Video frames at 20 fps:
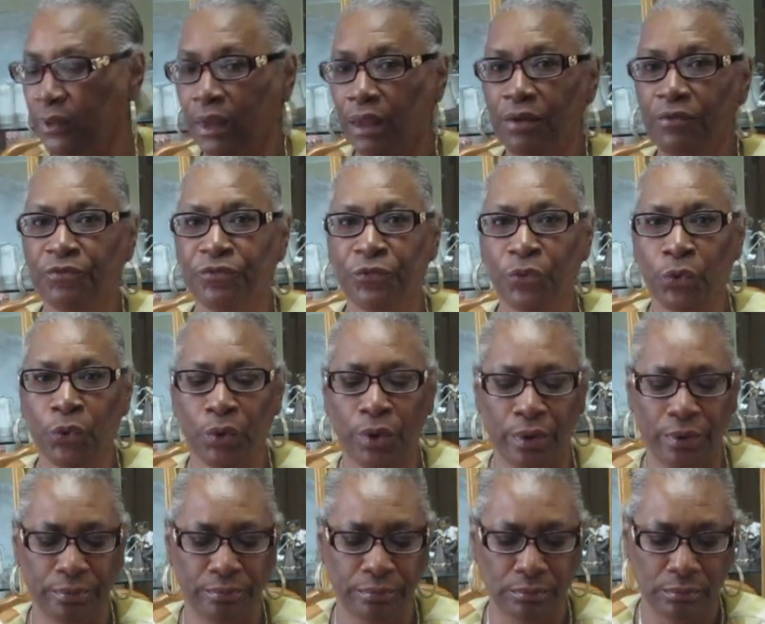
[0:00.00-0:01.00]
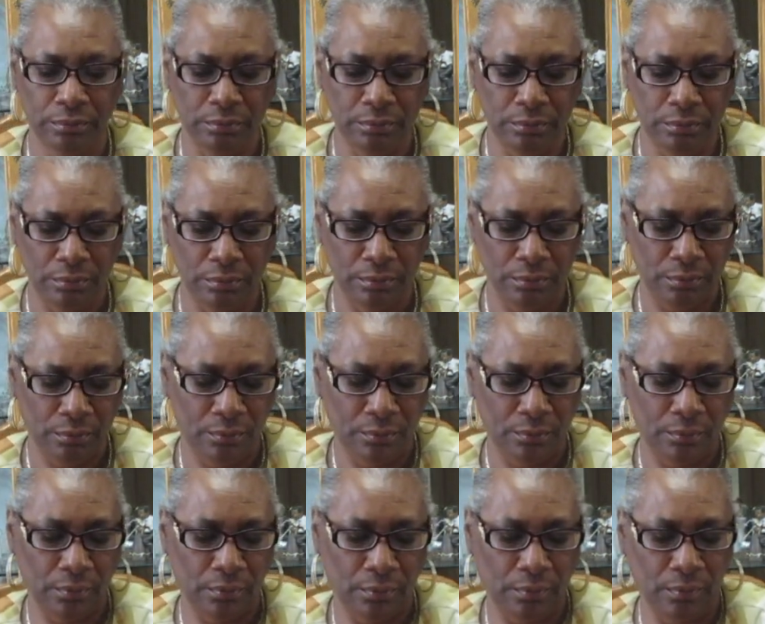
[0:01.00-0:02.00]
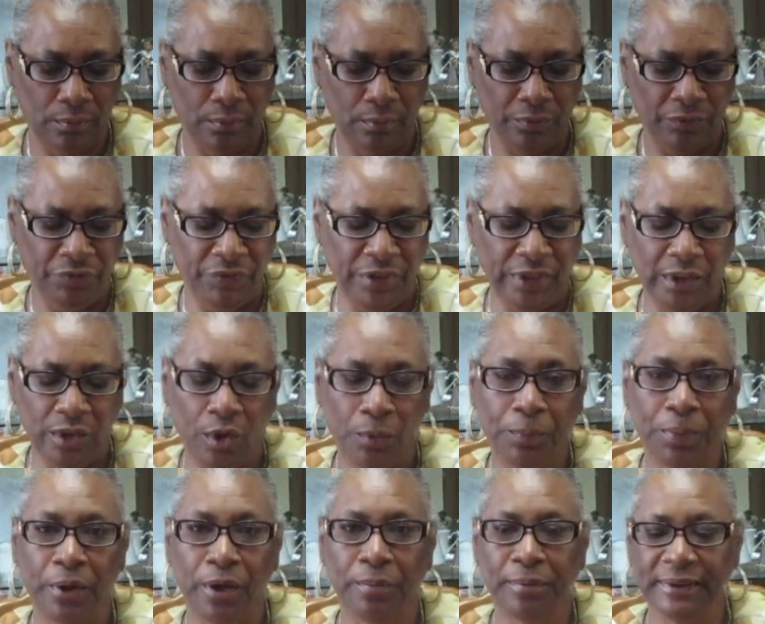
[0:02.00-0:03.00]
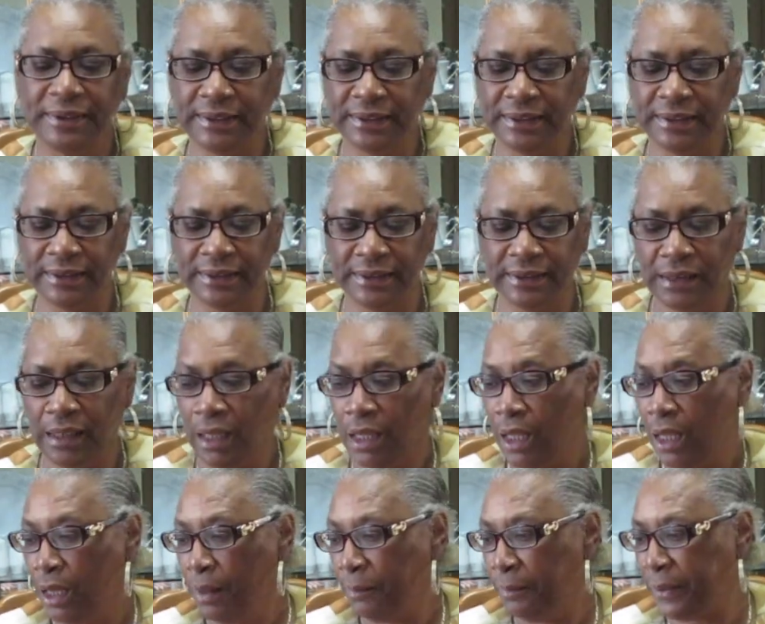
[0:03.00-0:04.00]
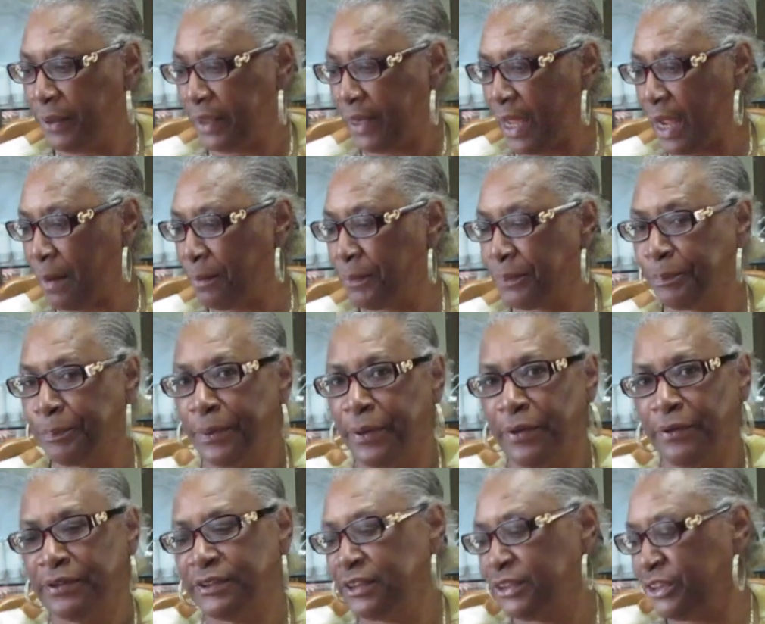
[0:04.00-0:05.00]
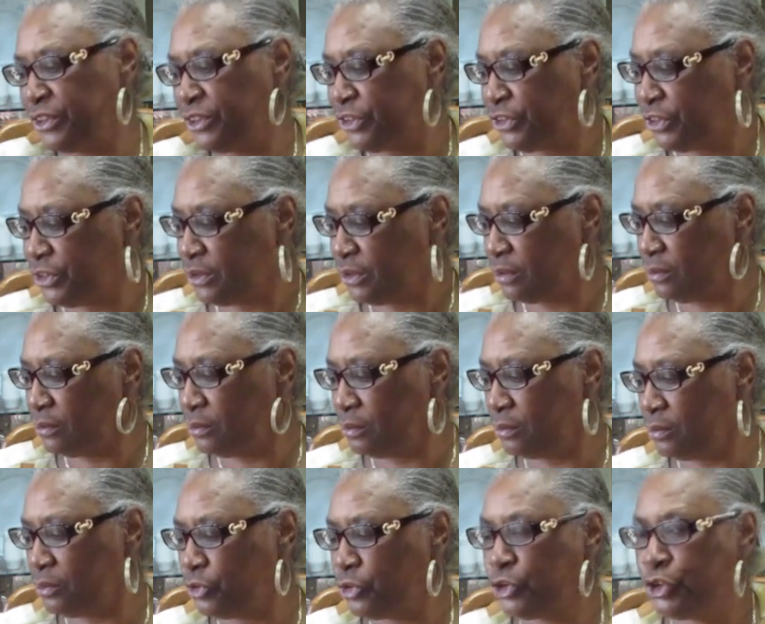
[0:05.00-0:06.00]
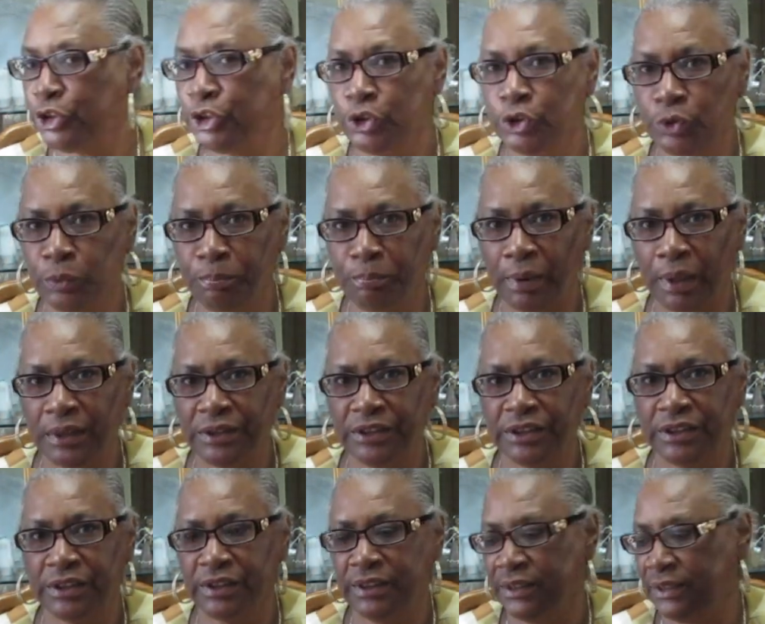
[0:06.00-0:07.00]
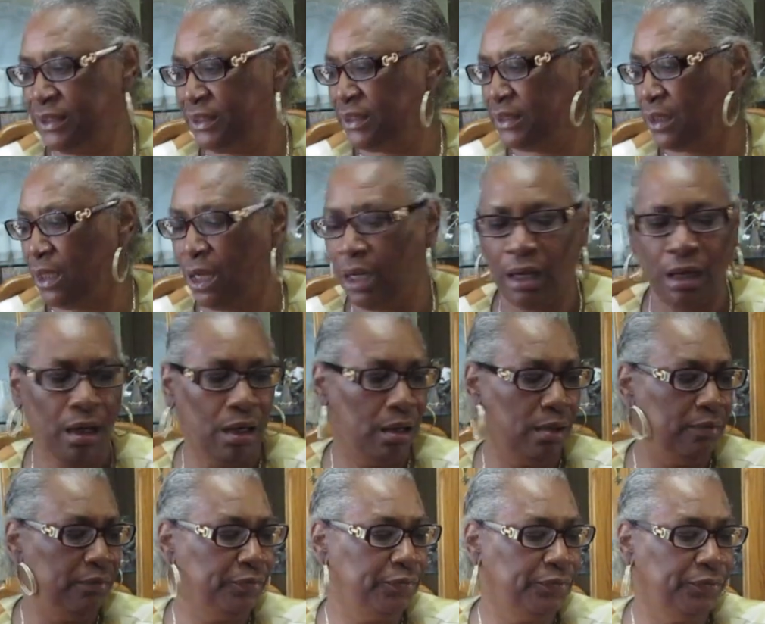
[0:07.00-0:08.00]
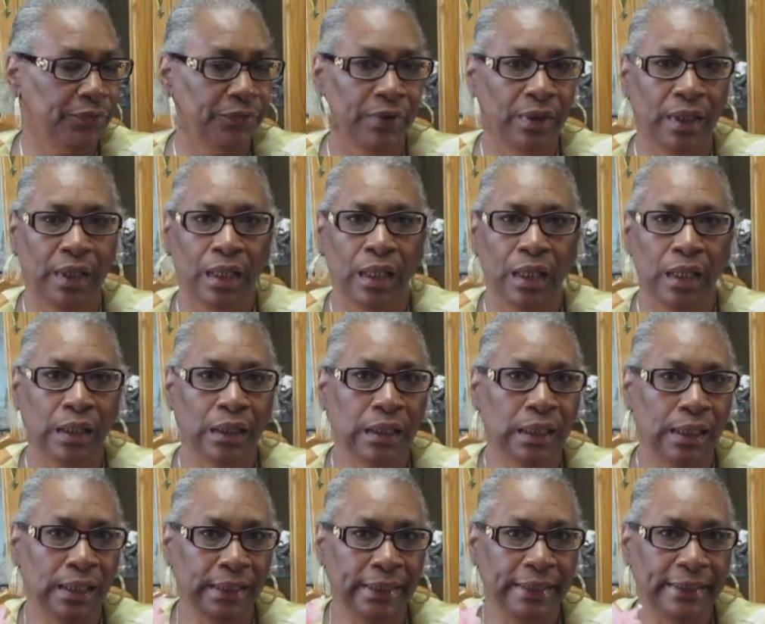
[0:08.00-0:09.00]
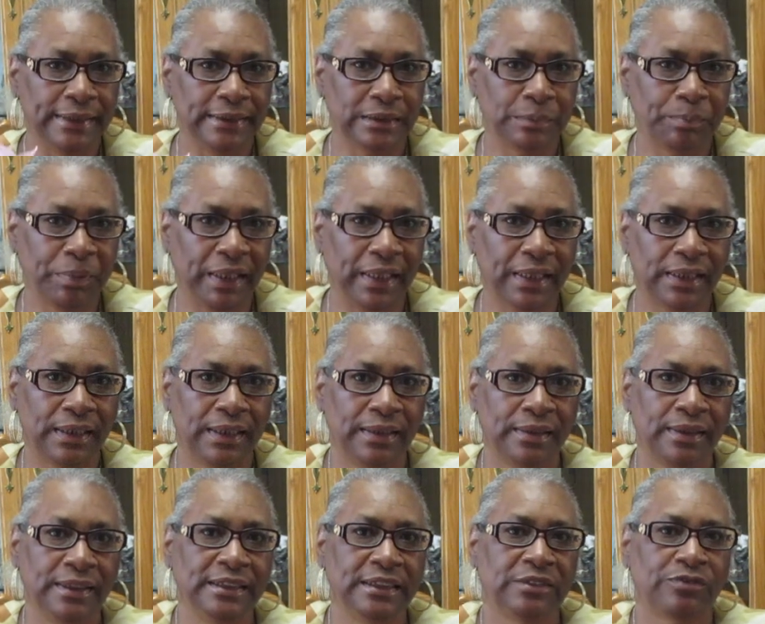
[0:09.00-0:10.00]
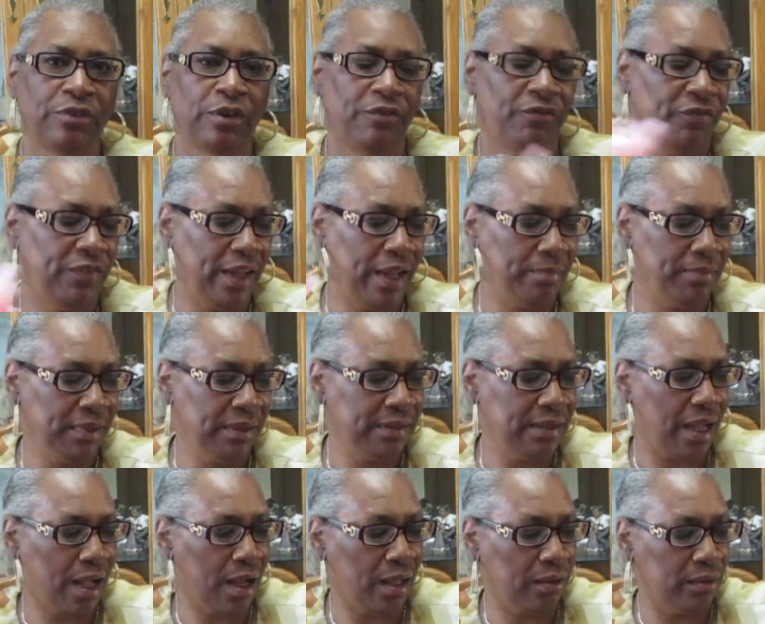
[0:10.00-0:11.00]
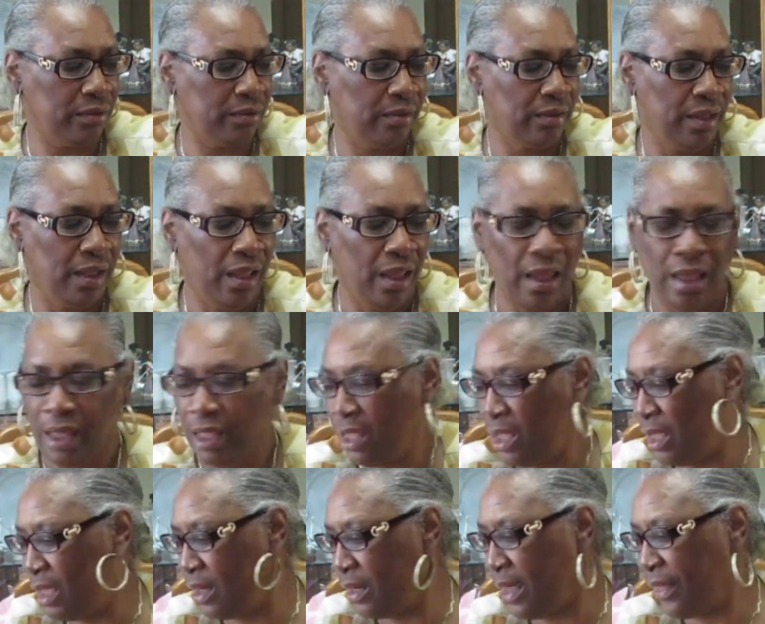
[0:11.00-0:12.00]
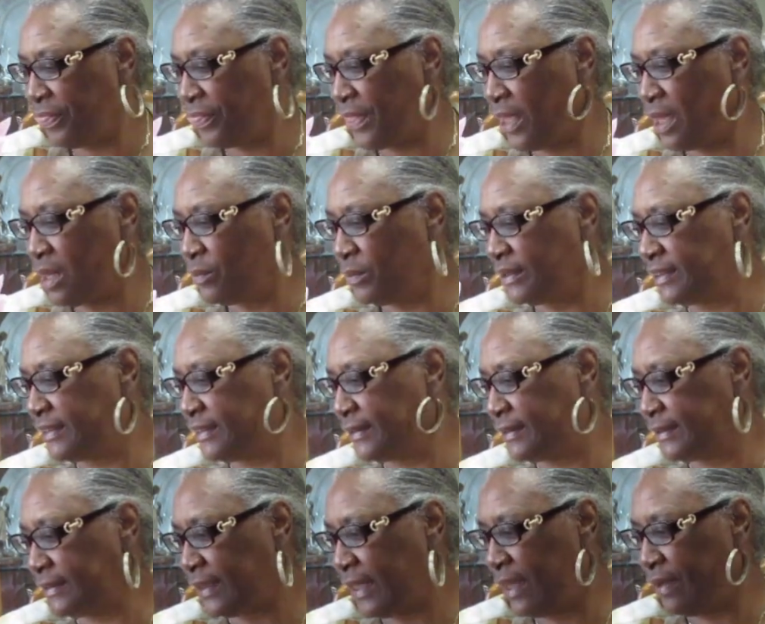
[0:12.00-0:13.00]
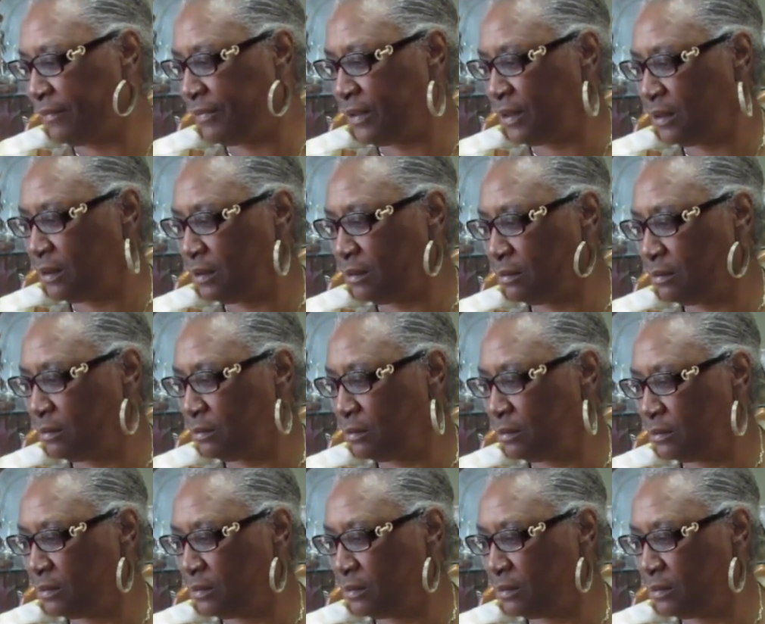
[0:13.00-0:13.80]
for video purposes, but I purchased 2 bunches of lilies, pink lilies from Family Dollar, and I think it was 7